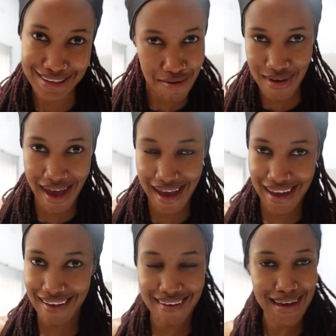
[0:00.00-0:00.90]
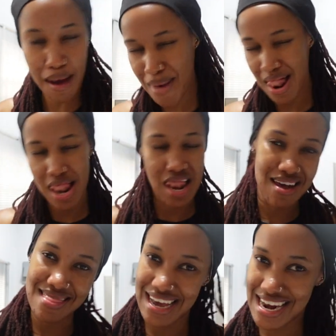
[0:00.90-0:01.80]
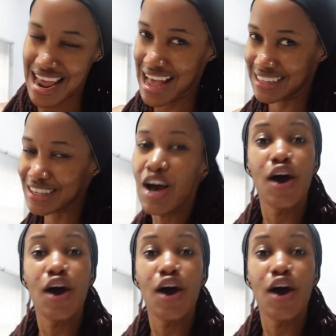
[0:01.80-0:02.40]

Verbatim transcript: okay? I'm gonna learn that dance.